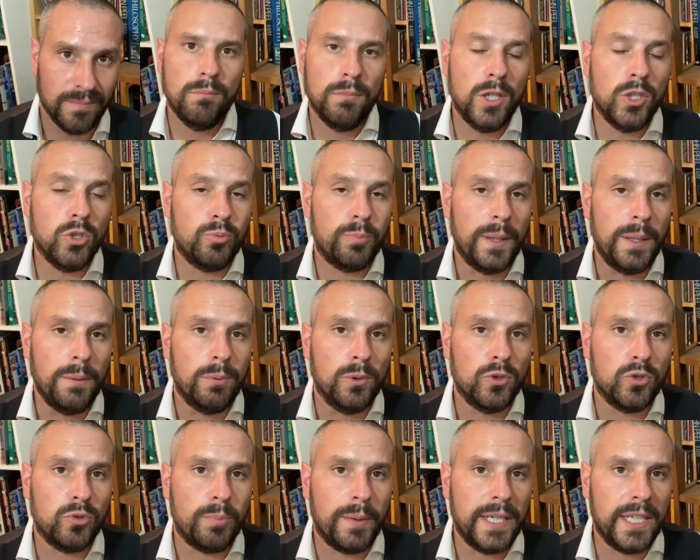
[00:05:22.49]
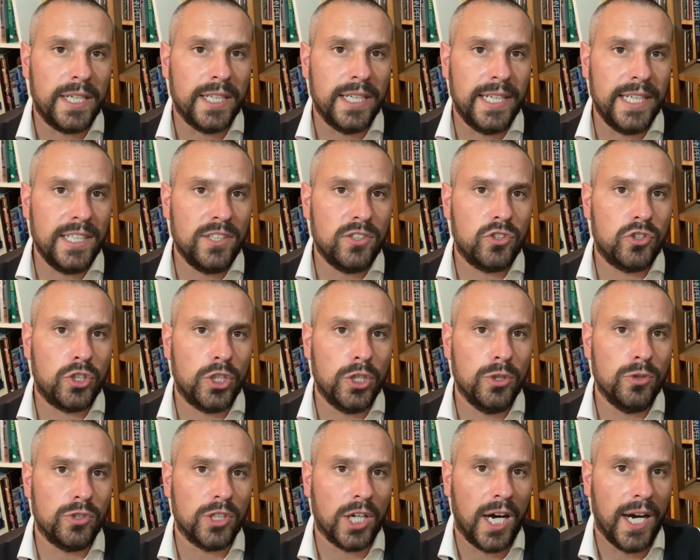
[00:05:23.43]
Most people speak at least
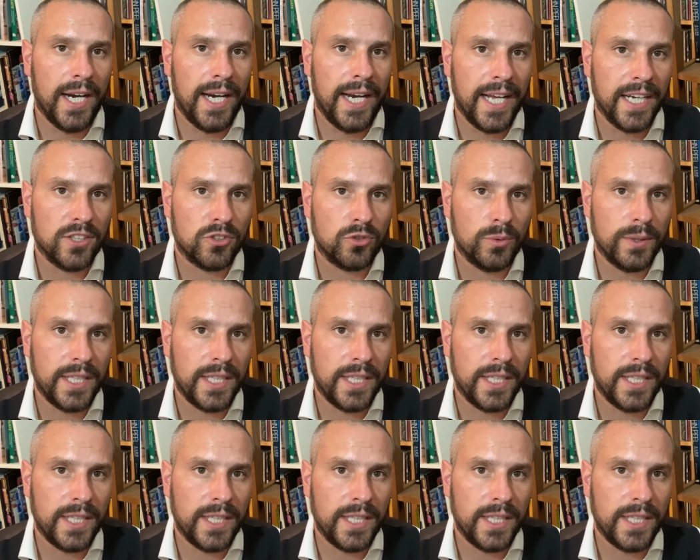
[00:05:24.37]
2 dialects